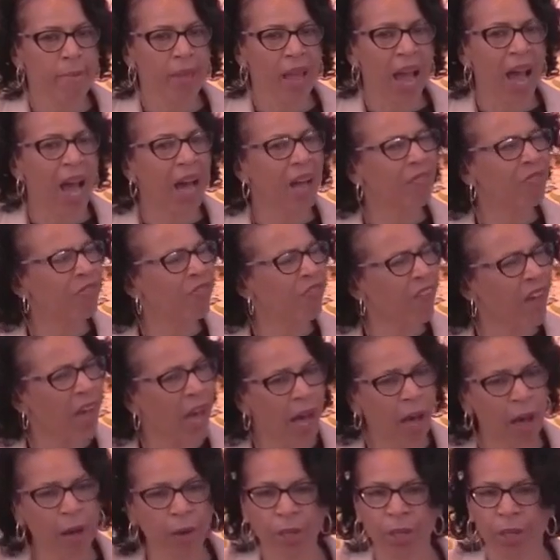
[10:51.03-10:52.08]
I
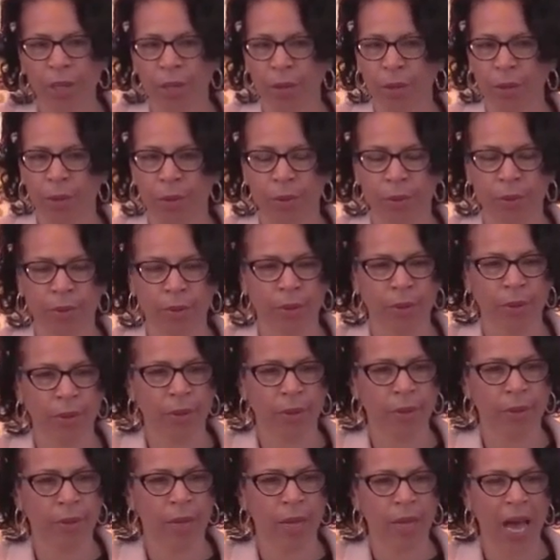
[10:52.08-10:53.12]
value,
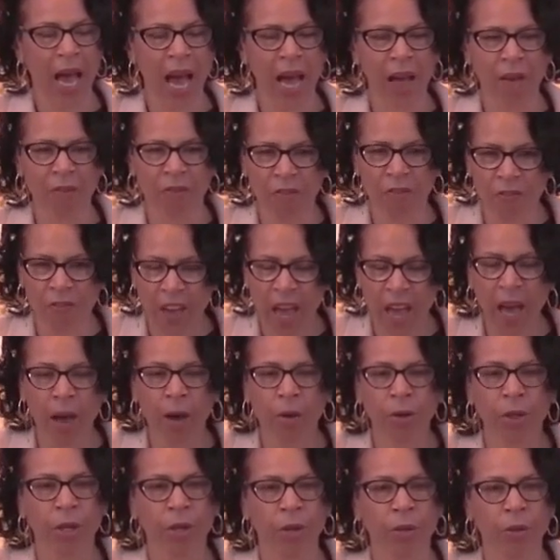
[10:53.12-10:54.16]
I
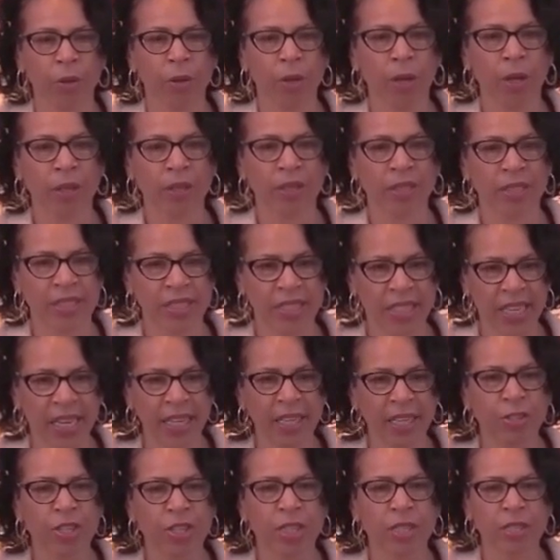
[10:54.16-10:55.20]
value the
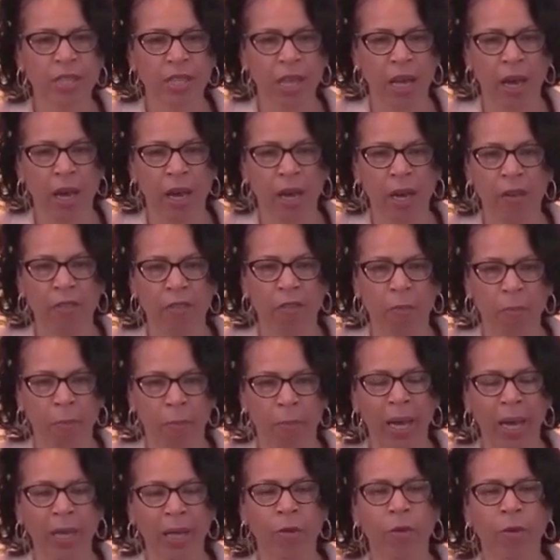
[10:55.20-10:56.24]
teachings of
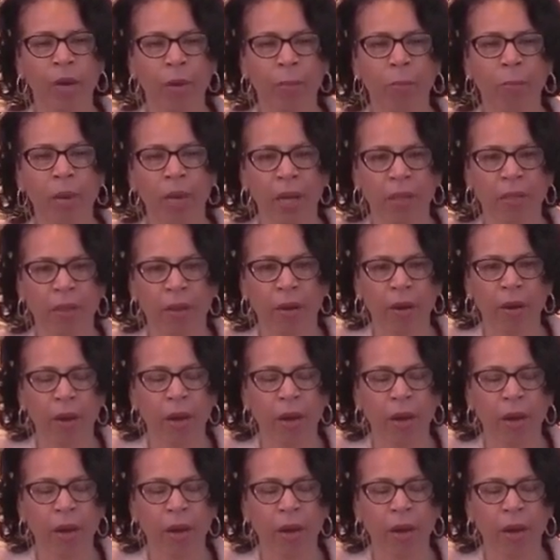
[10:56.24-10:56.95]
my grandmother.